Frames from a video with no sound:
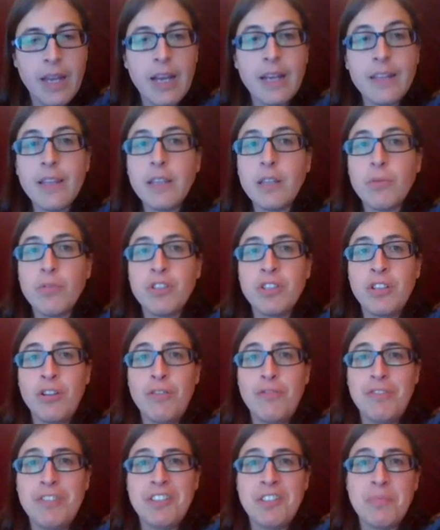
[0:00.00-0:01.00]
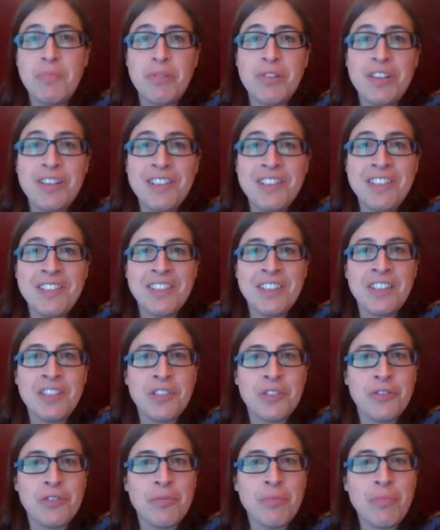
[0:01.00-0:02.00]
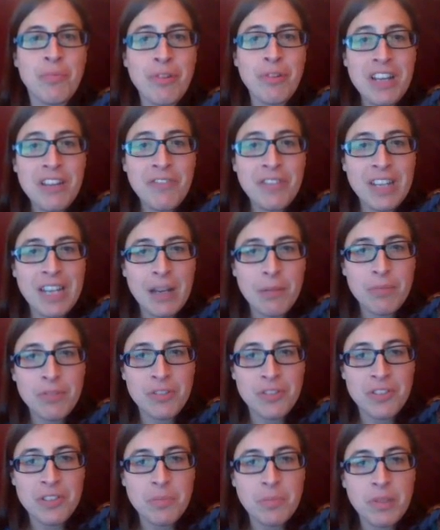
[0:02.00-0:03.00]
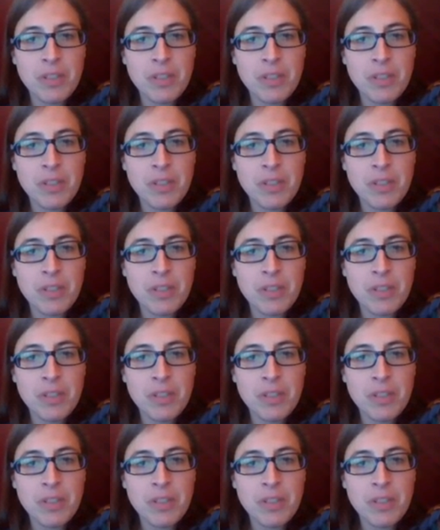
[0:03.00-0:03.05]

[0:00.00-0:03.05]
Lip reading: And then there was a lovely surprise thanks to our brave captains,